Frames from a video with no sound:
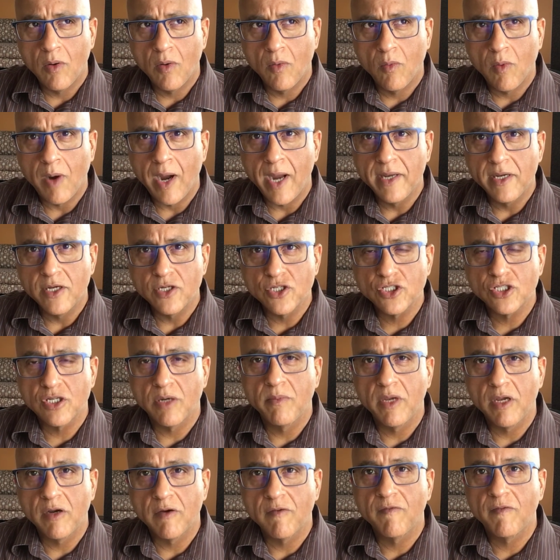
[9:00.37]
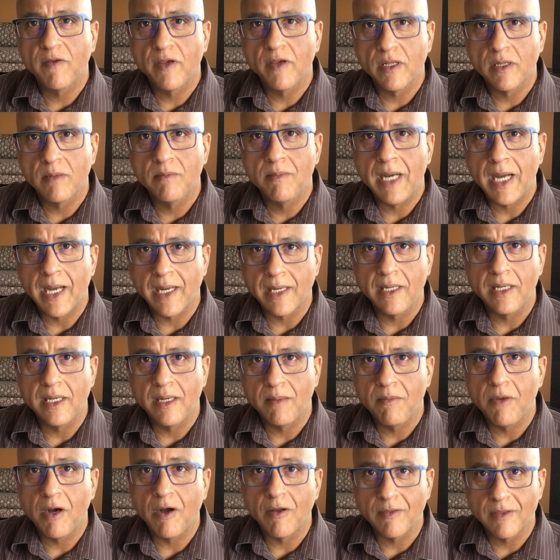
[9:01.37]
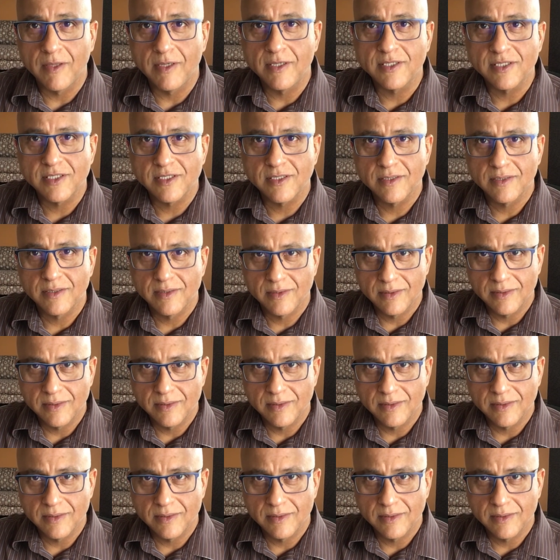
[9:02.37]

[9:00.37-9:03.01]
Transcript: why does Shamir feel badly about this